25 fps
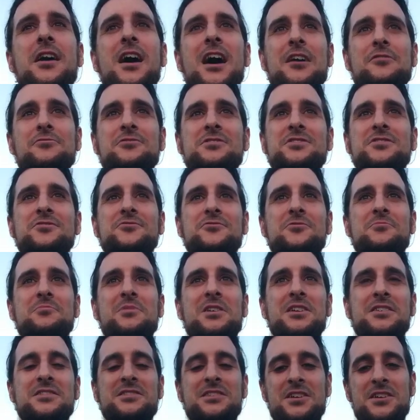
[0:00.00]
I was doing
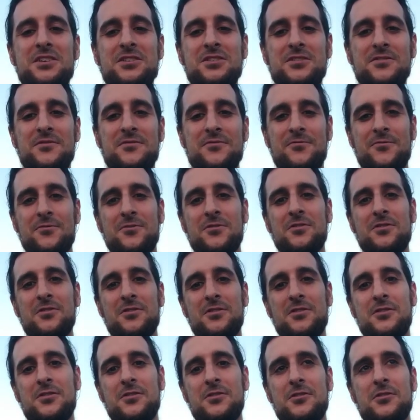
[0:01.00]
meditation
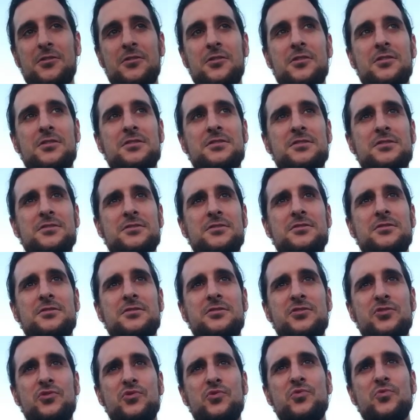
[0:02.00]
for
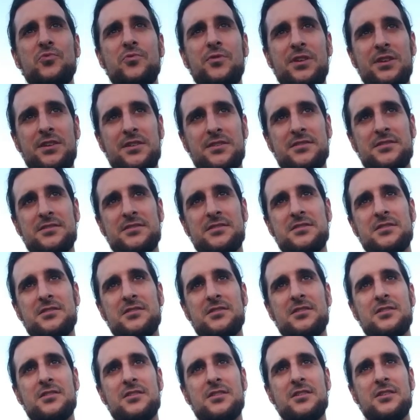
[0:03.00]
2
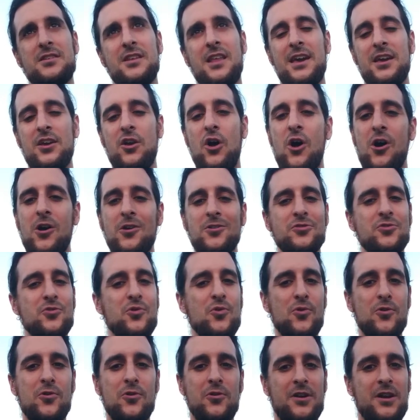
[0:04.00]
weeks, like
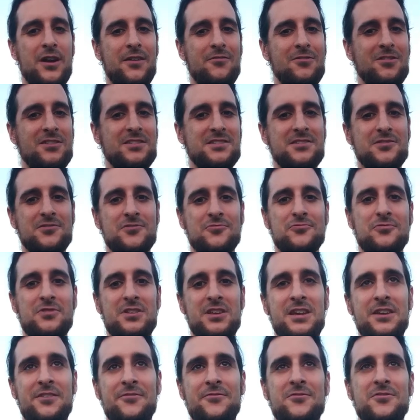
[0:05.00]
hardcore every single
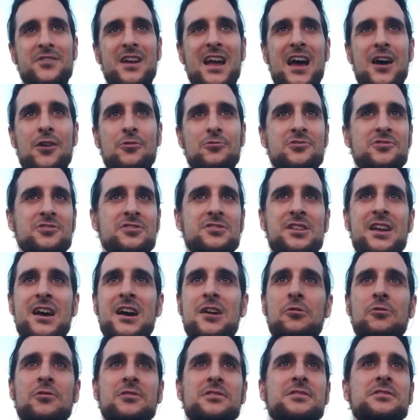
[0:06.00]
day for hours and
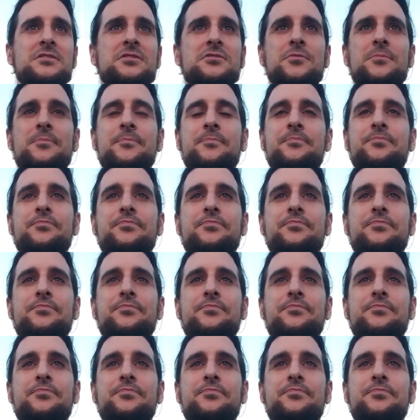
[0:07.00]
hours.